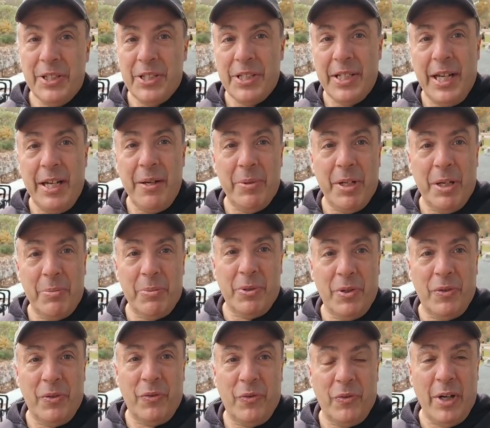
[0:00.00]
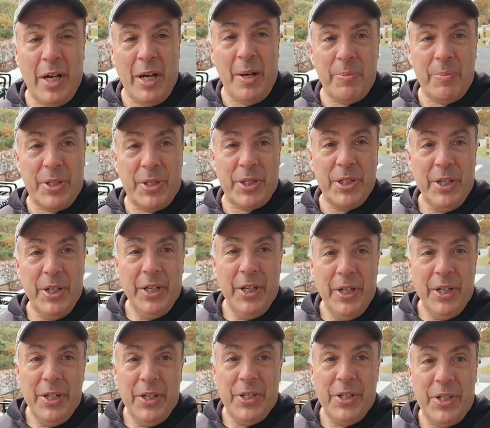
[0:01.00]
Same number of reps,
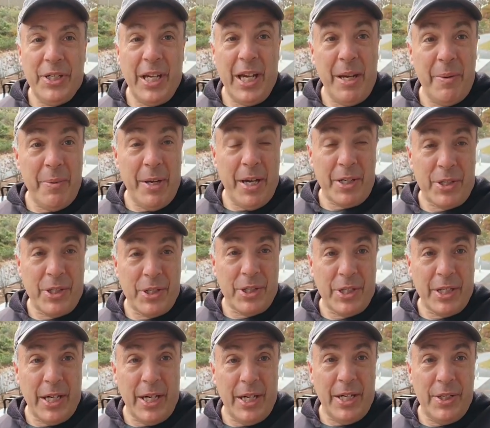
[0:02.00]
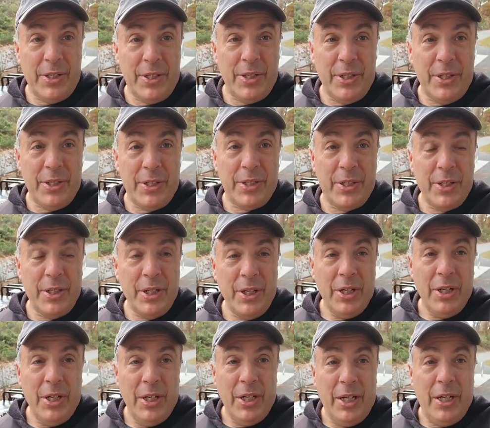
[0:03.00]
same exercises,
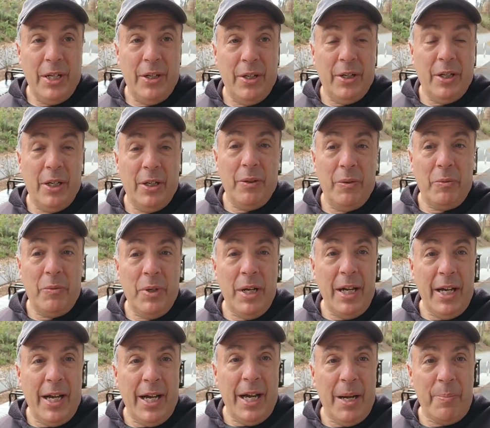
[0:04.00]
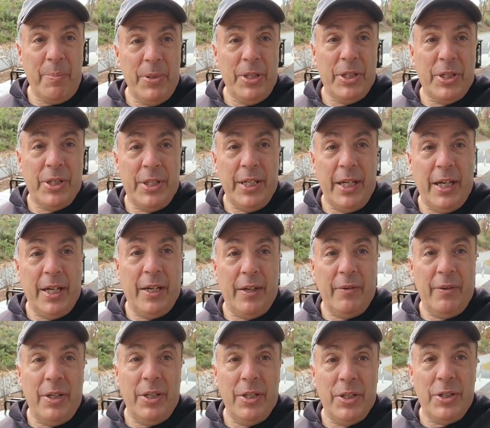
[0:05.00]
and all. And what happens
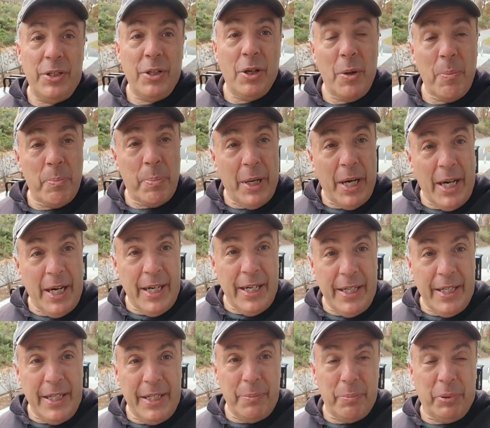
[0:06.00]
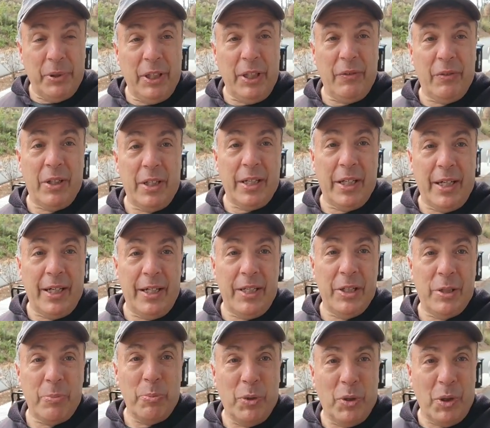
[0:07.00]
there is your body, believe it or
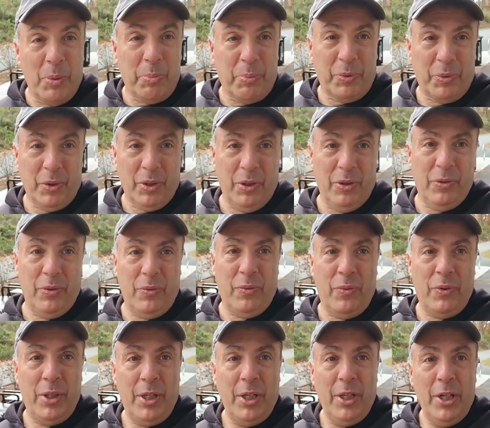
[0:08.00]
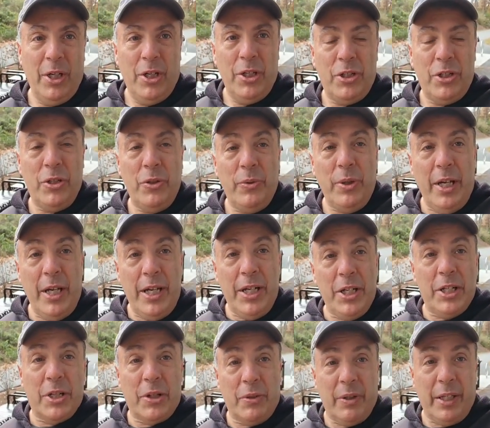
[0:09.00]
not, is more prone to
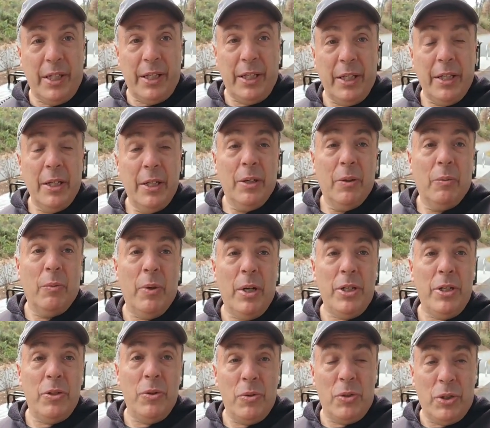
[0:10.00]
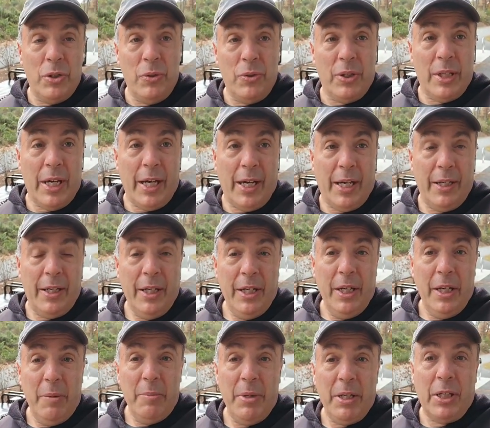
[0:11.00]
injury when you do that,
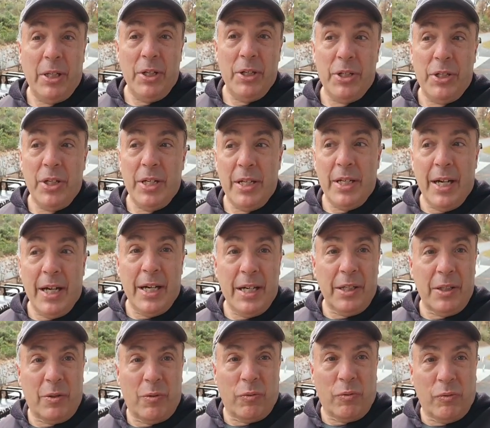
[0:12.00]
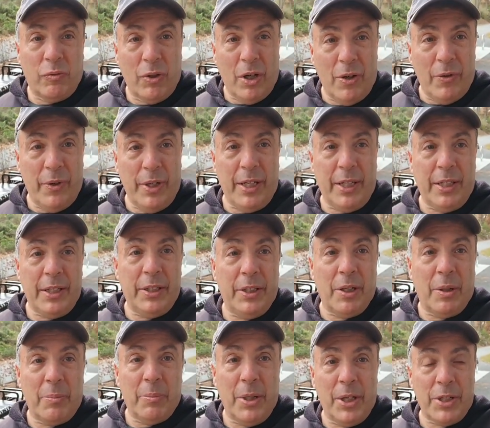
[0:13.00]
because you're not growing
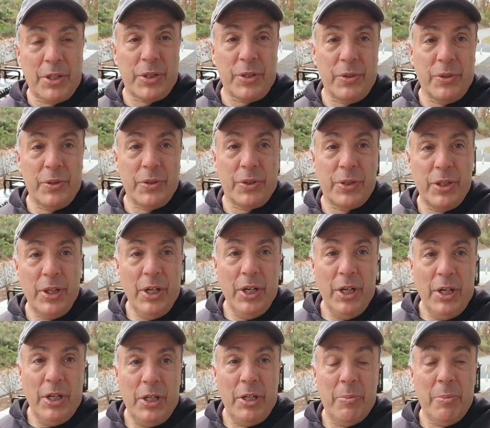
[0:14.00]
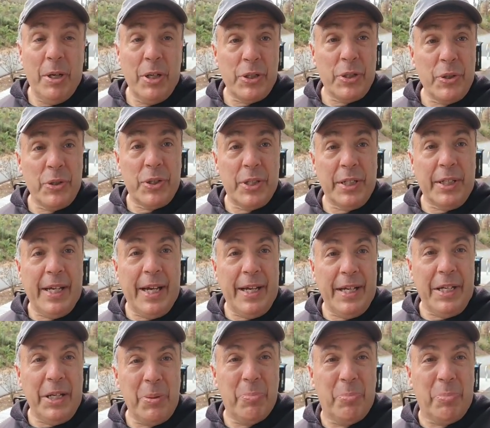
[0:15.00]
your muscles. Your muscles are
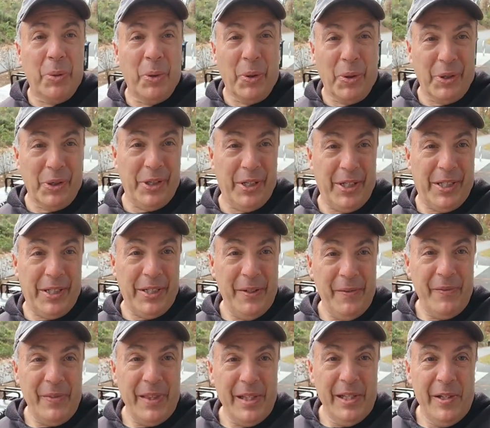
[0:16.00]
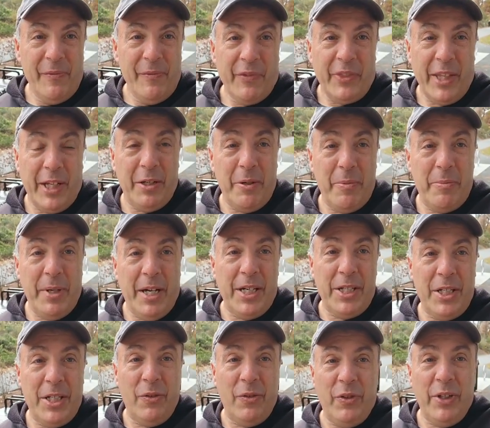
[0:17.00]
getting bored. Now
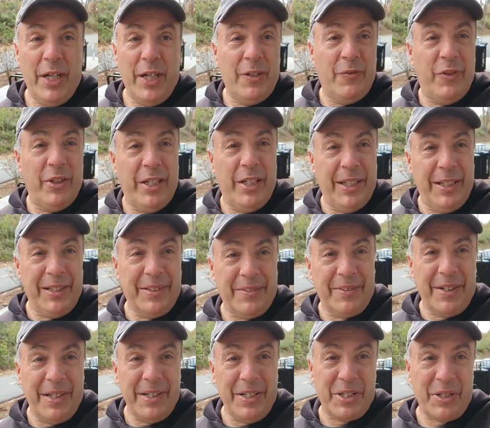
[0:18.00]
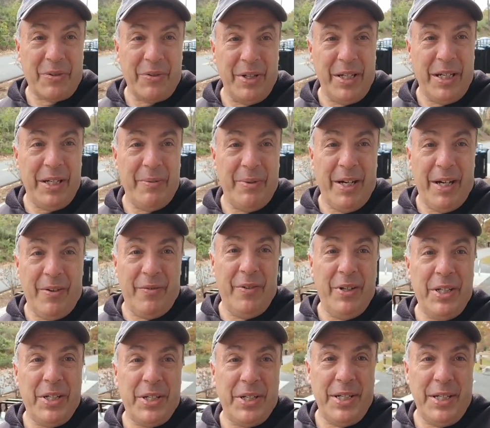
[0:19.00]
imagine if you had vanilla ice cream
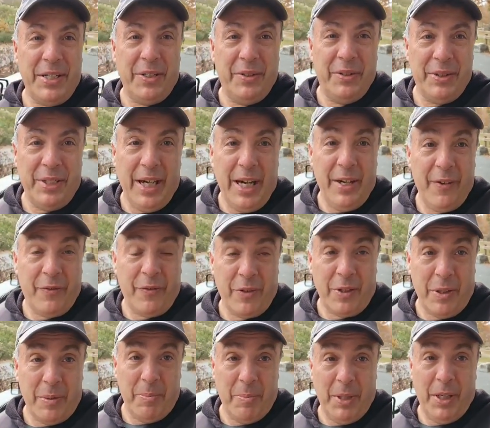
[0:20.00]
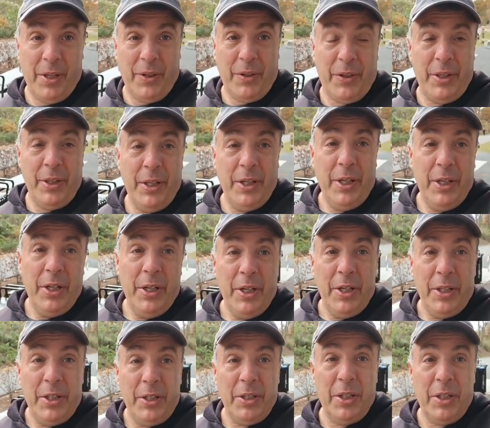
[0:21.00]
every single day for a month.
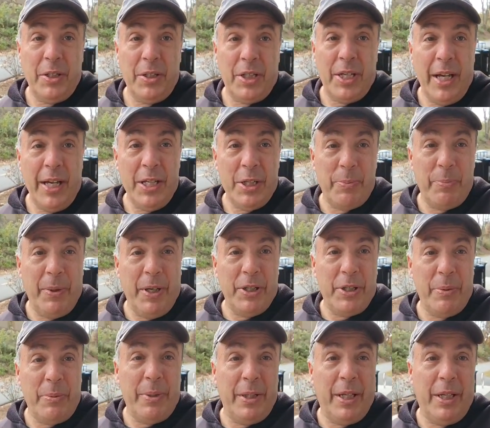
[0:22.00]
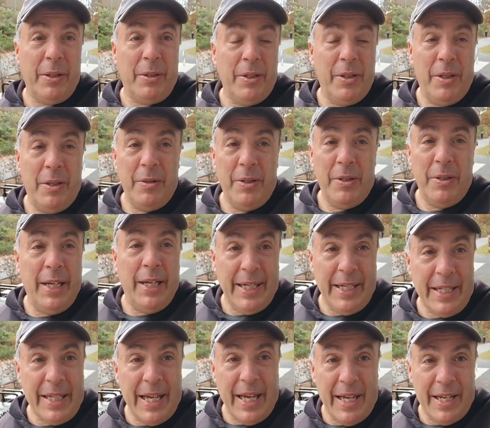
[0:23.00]
Your taste buds would be like,
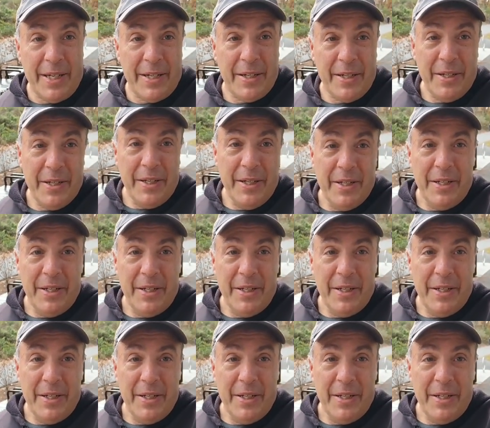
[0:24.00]
not again.